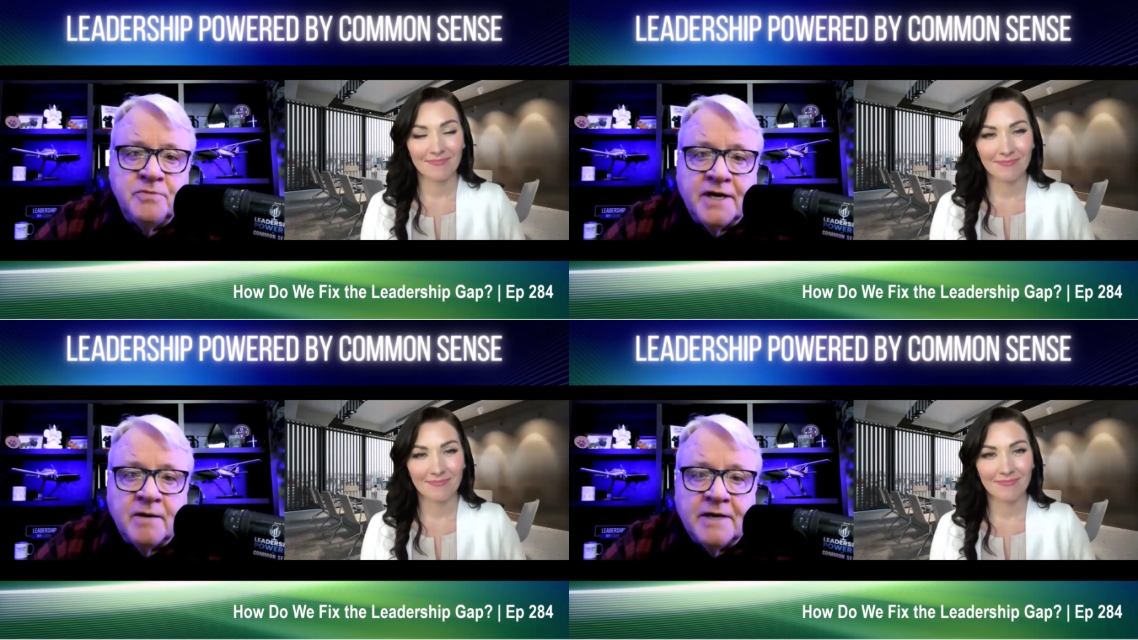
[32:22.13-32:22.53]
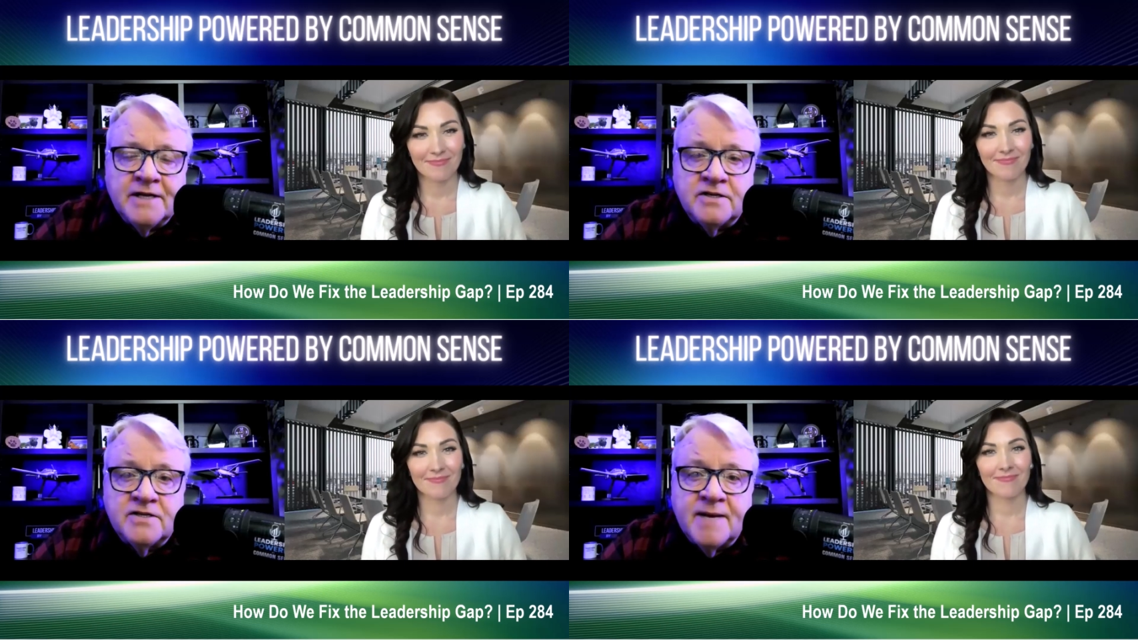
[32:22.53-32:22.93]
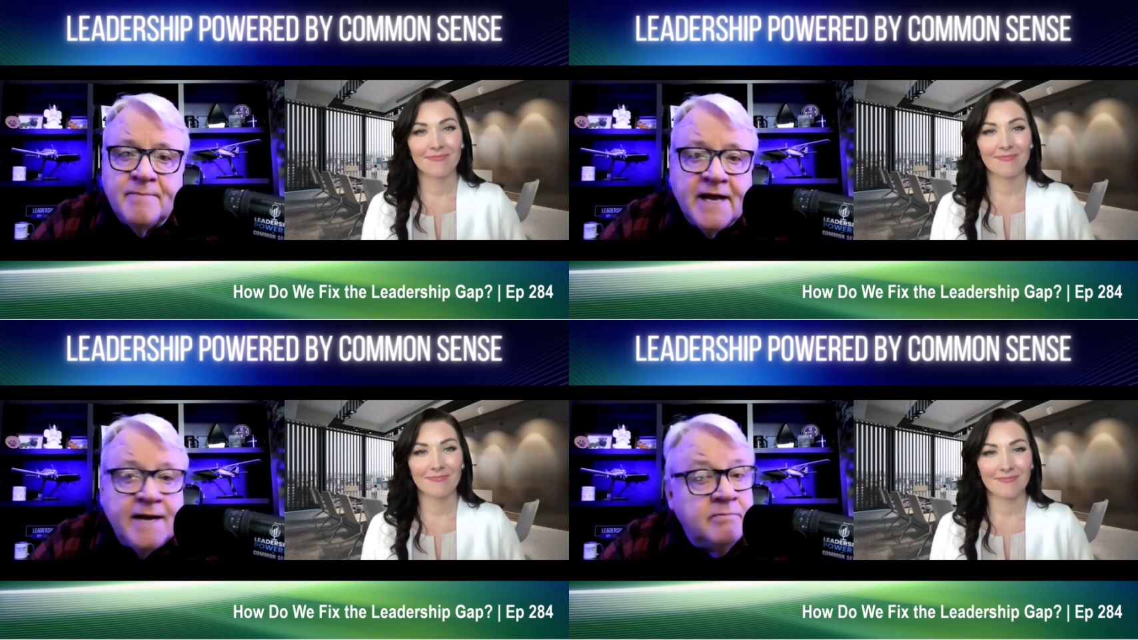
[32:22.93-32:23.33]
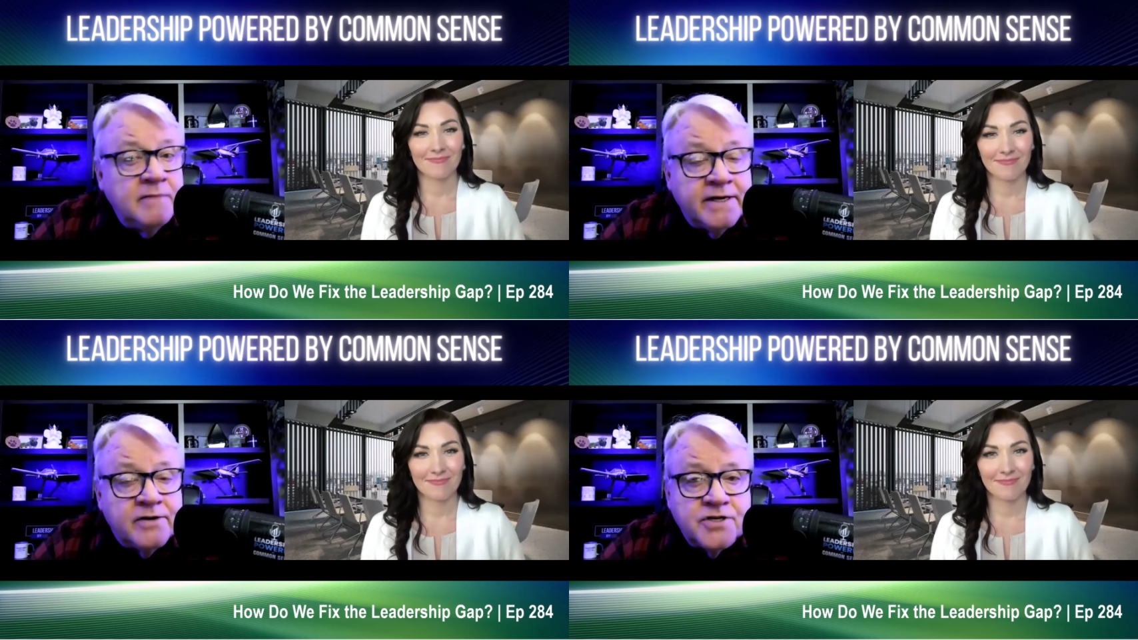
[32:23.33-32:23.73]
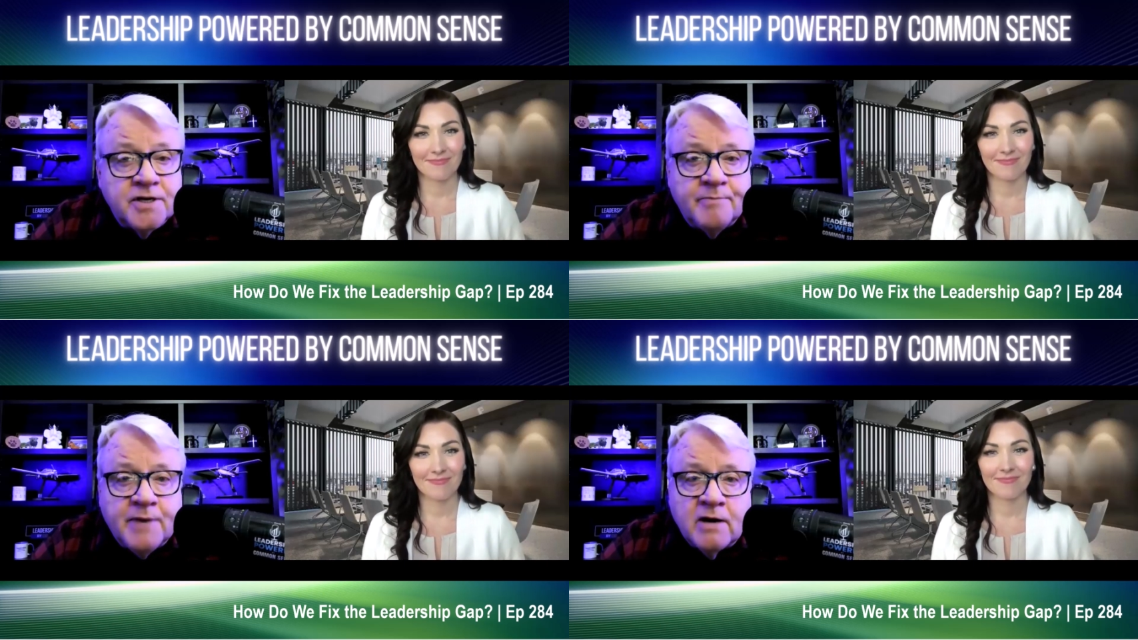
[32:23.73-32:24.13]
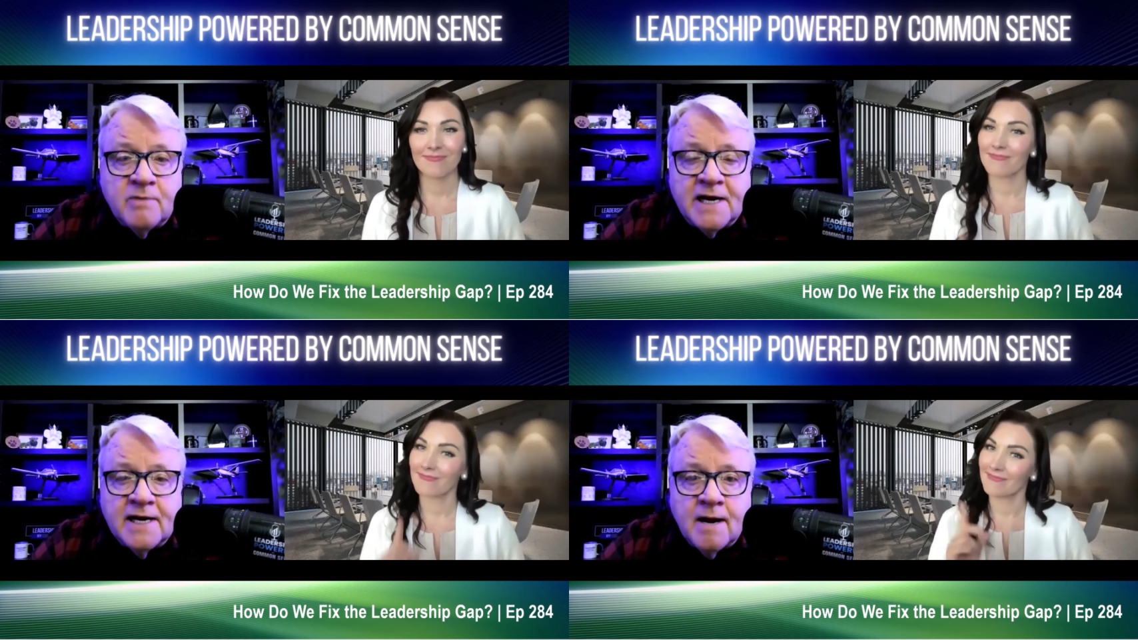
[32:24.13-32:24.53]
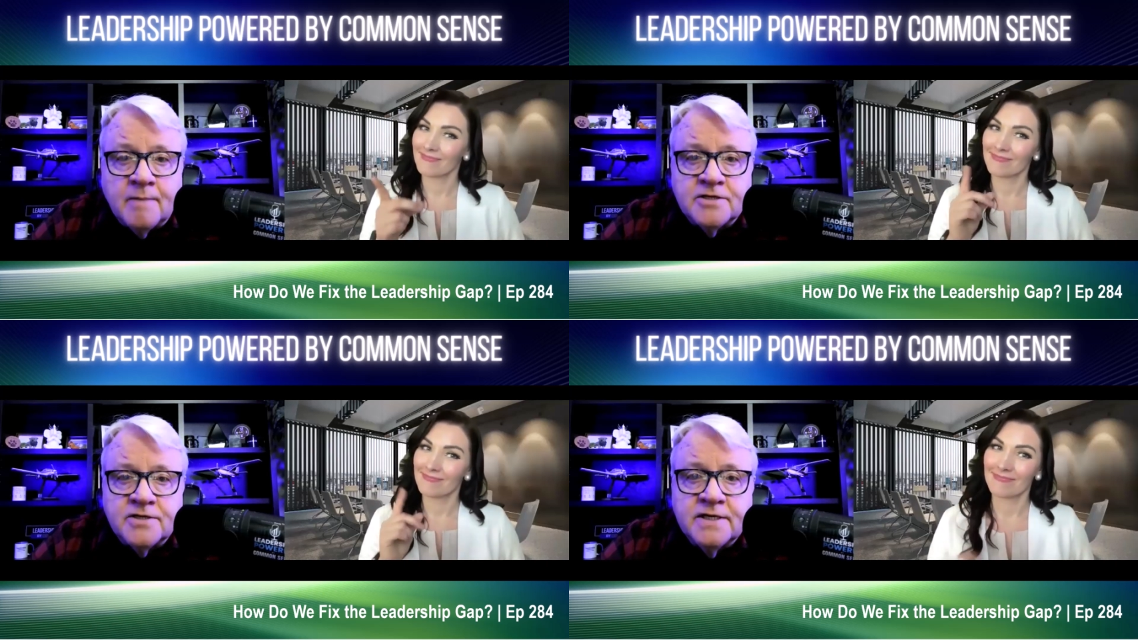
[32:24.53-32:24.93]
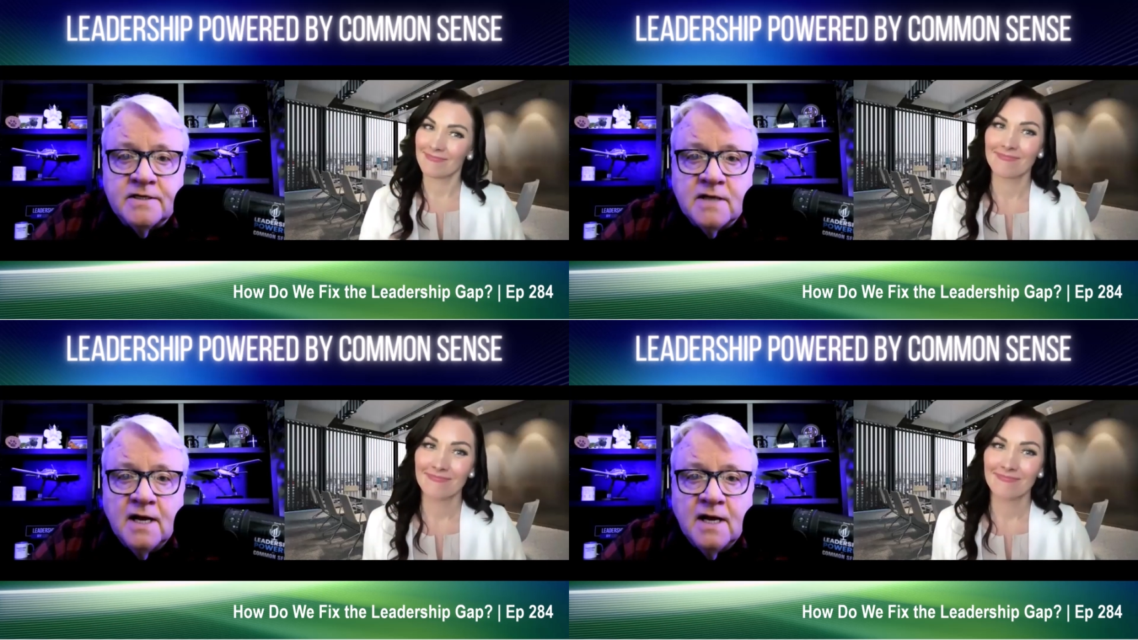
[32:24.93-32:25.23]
Speaker 1: channel by the same name, Leadership Powered by Common Sense.